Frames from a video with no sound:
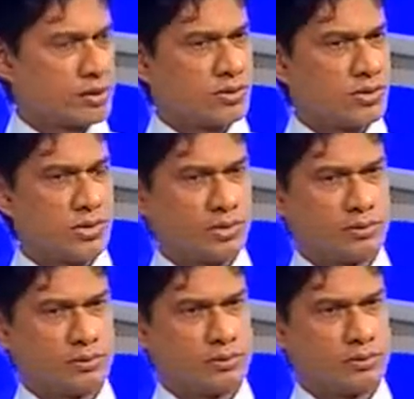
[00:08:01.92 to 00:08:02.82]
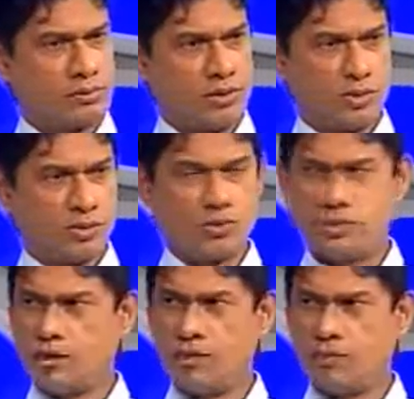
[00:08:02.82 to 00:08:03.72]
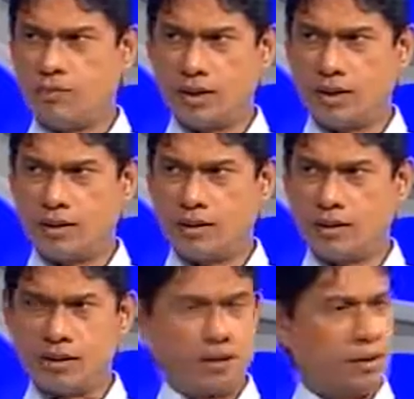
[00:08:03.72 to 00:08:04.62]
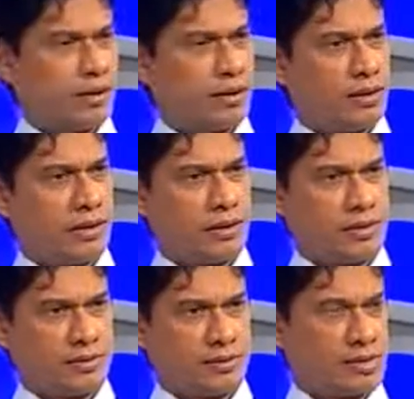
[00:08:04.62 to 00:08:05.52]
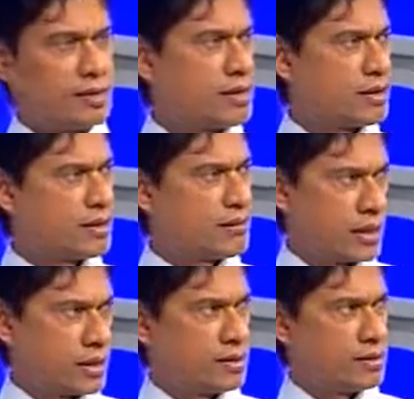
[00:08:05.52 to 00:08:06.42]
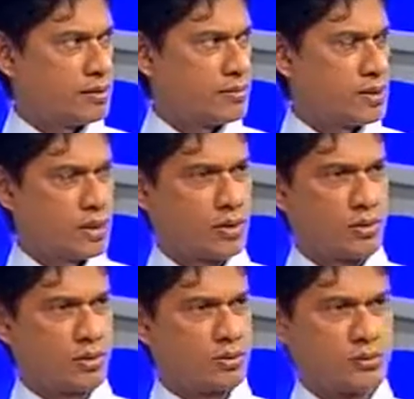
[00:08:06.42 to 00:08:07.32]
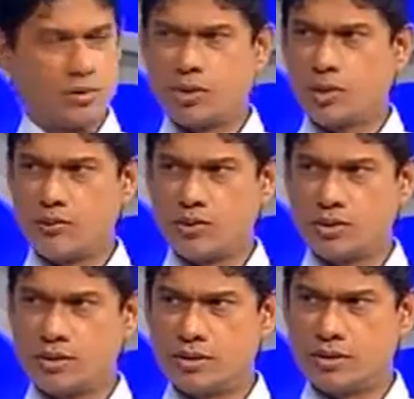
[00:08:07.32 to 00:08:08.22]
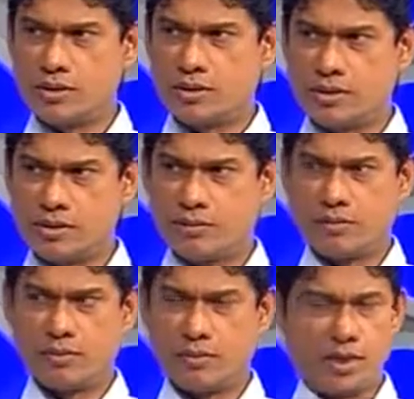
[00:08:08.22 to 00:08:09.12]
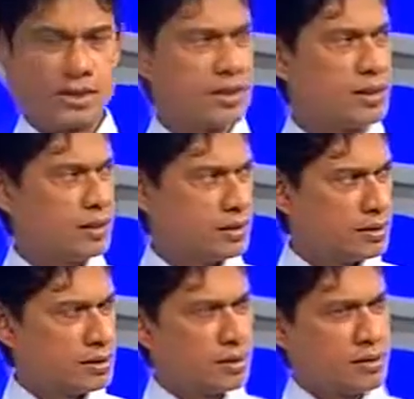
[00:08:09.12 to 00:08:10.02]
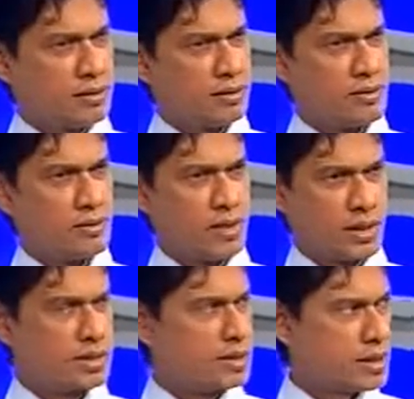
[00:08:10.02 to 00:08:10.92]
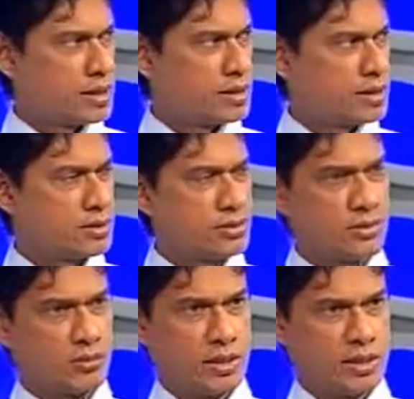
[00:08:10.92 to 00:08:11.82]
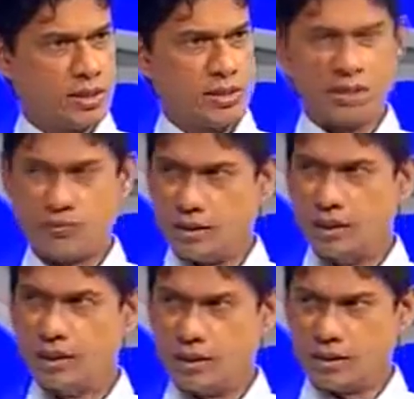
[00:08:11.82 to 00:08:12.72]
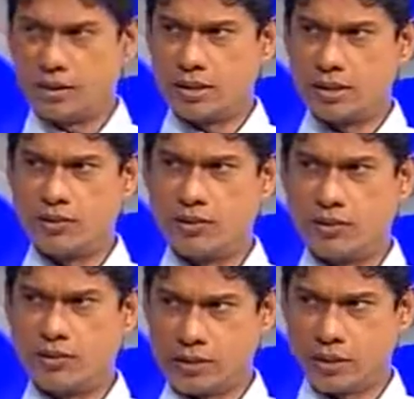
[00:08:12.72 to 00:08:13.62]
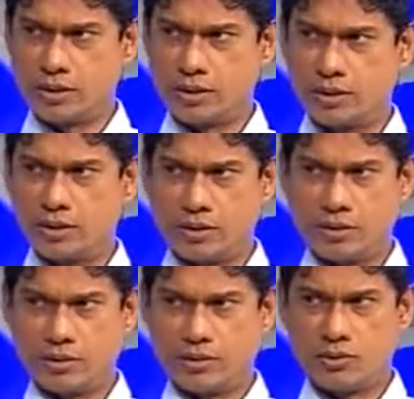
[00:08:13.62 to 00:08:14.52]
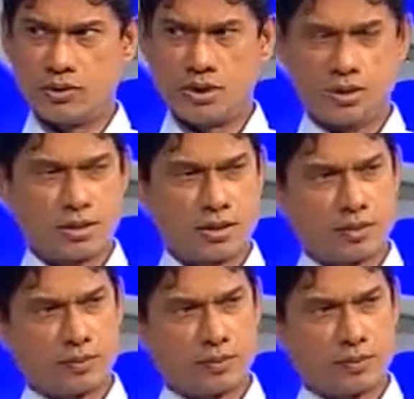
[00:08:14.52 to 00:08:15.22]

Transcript: So in school they don't play, and then they come back and they work or video games. So it's basically no exercise. So obesity is definitely a contributing factor to this.